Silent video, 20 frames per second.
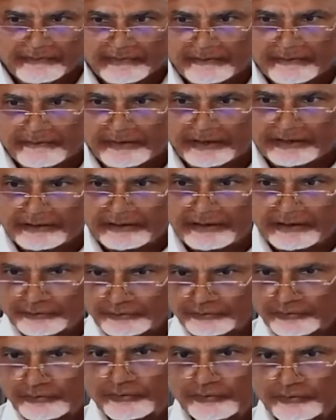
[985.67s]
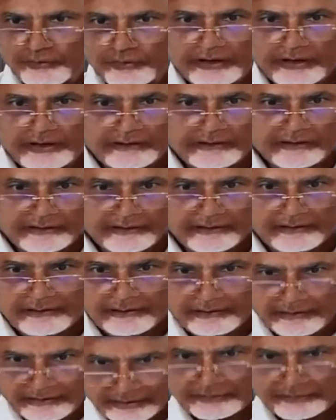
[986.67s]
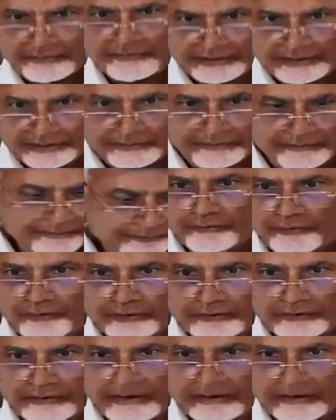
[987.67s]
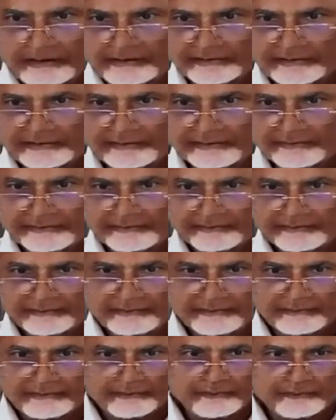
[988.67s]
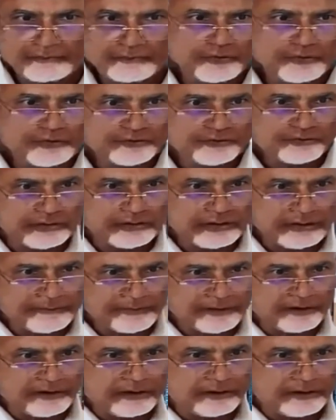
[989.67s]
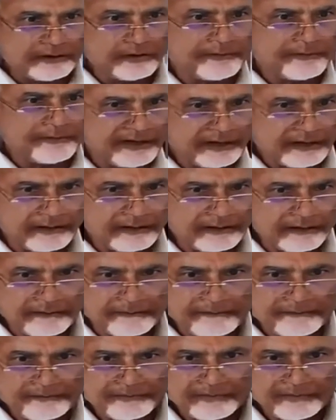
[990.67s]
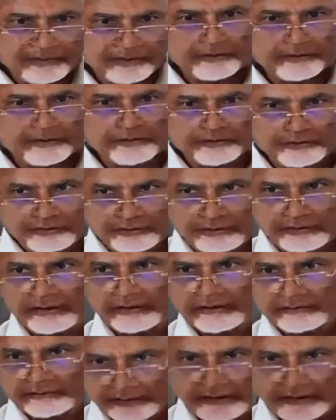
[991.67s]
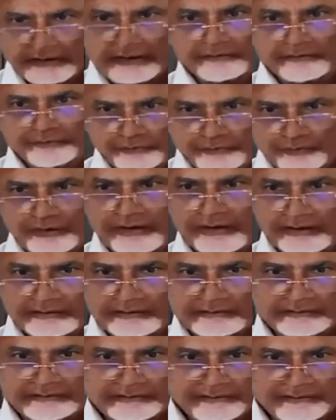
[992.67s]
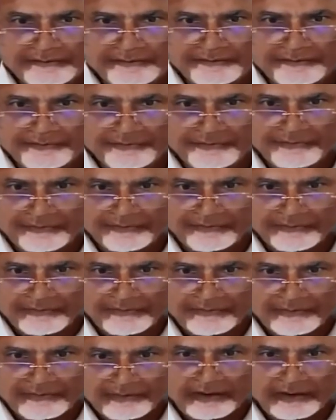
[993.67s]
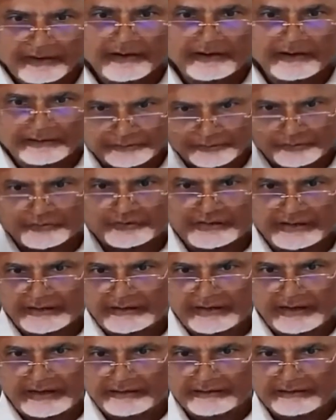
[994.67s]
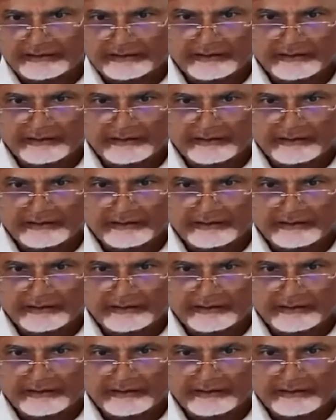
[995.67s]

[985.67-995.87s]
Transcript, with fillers: But how to do it, it is with you. Before that, who used to communicate to America, it used to take three days, four days, or through satellite.